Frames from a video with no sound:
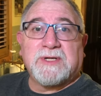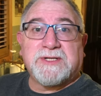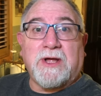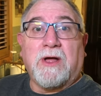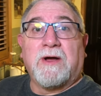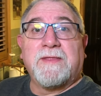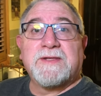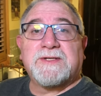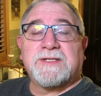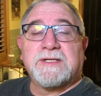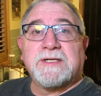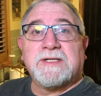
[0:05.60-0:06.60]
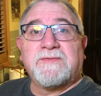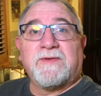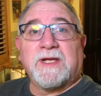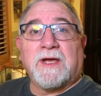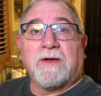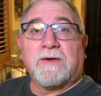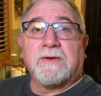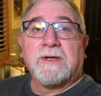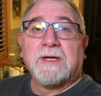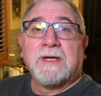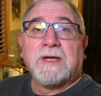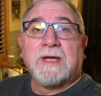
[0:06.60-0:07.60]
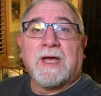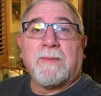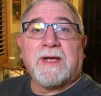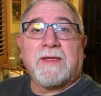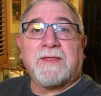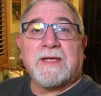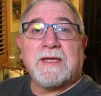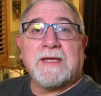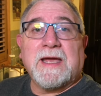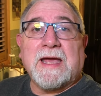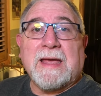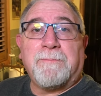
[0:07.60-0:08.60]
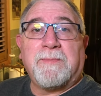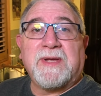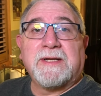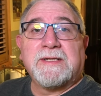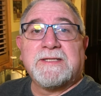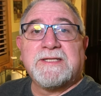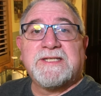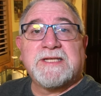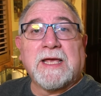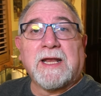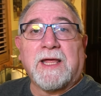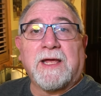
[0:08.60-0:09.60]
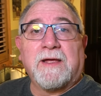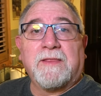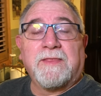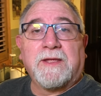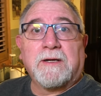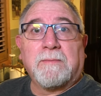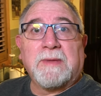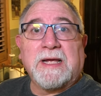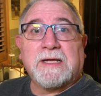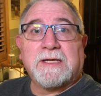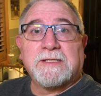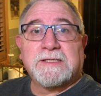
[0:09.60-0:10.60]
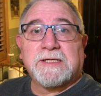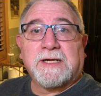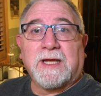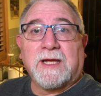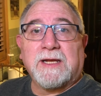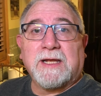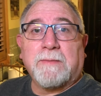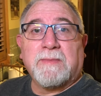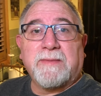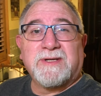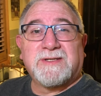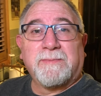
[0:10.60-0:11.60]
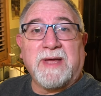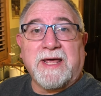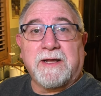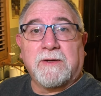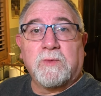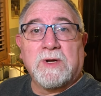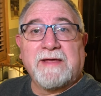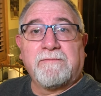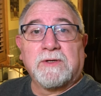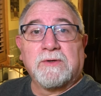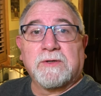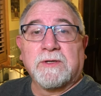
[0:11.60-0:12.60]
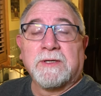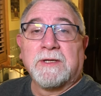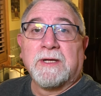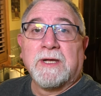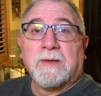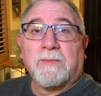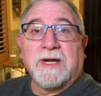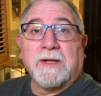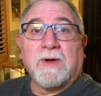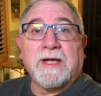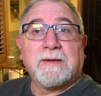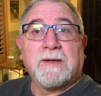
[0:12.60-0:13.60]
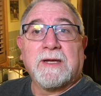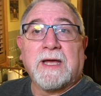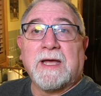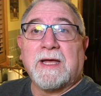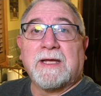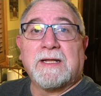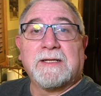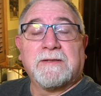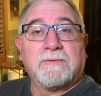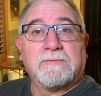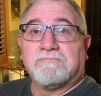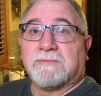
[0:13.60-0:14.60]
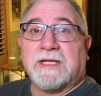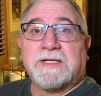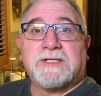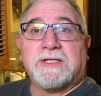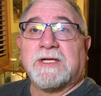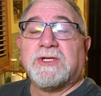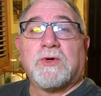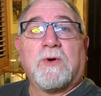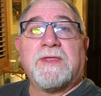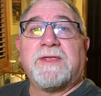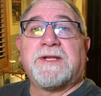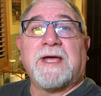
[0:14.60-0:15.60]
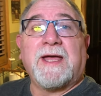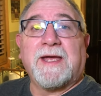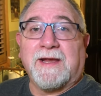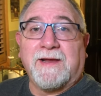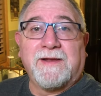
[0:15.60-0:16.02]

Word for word: behind the scenes video about the appenzeller that I'm making today and maybe some butter. We'll have a look. But anyway, uh, let's enjoy the day.